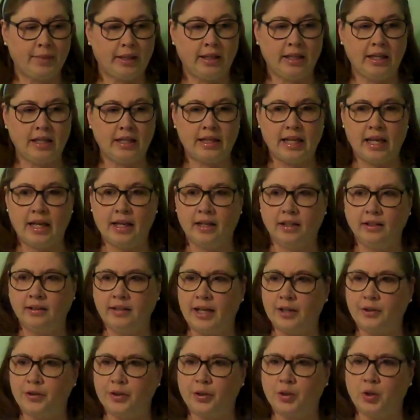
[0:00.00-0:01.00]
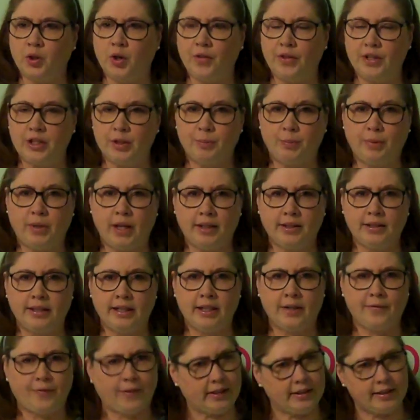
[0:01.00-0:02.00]
anything electrical that's plugged
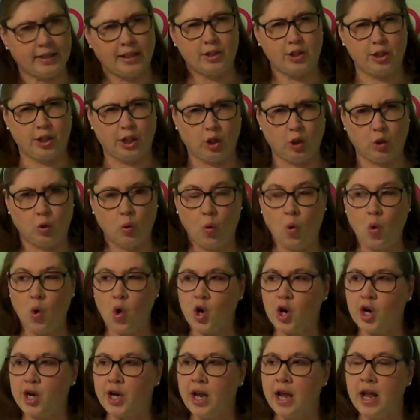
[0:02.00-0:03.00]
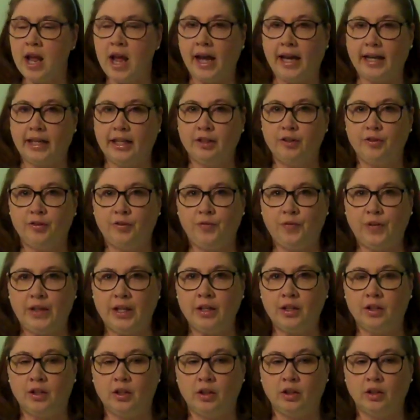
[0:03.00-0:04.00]
in, if I touch the cord, I can
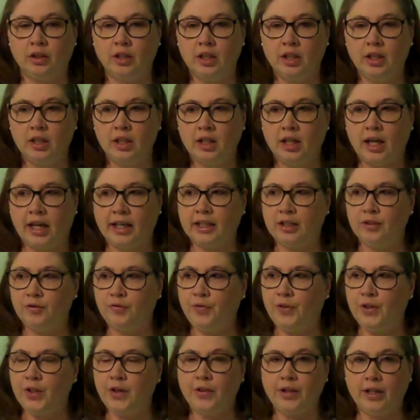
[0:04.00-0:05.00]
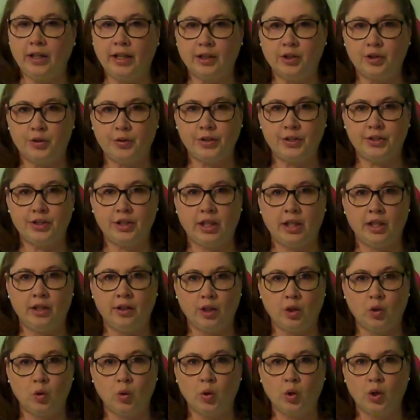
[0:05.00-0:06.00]
feel the electricity in
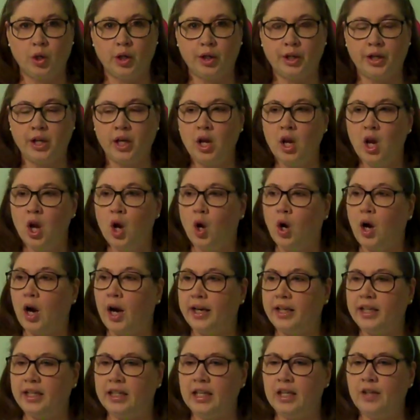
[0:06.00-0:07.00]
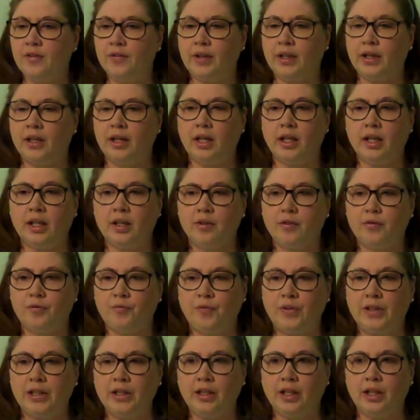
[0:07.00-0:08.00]
the cord. I can even
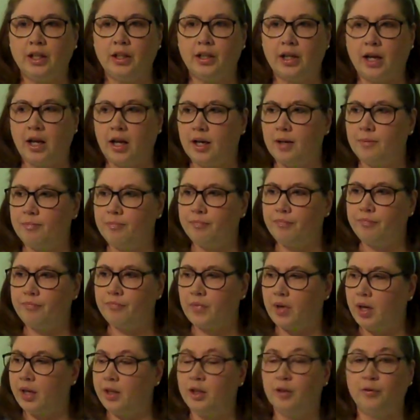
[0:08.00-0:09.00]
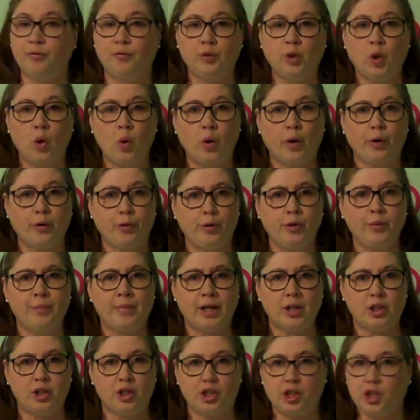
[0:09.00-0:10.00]
feel it in the floor through
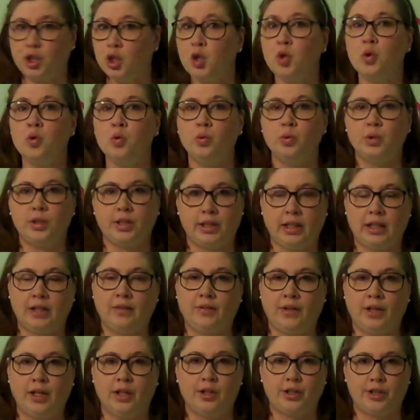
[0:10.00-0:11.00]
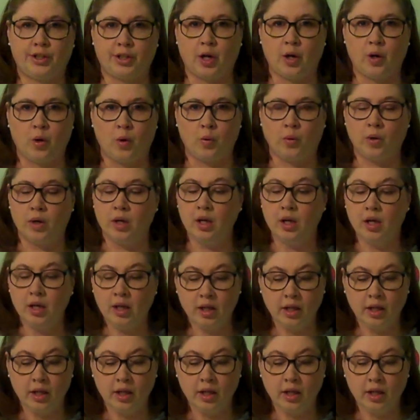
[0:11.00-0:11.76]
my shoes. Even it's so